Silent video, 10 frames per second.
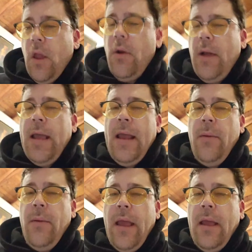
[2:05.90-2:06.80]
Okay.
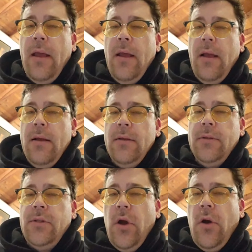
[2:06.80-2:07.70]
Anyway,
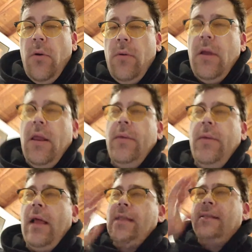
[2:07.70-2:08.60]

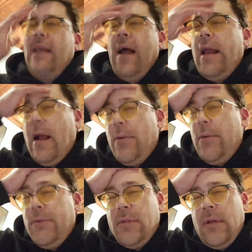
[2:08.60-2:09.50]
last night I
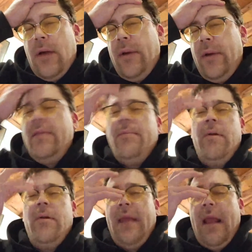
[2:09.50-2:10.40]
was reading
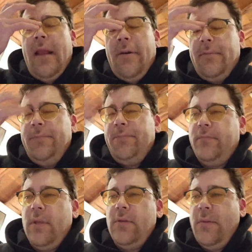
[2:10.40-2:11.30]
the book of Daniel.
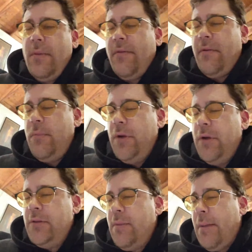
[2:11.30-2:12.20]
It's one of my favorite
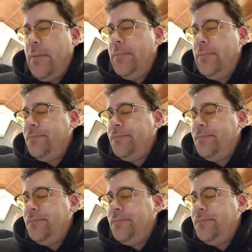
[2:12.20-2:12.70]
books in the Bible,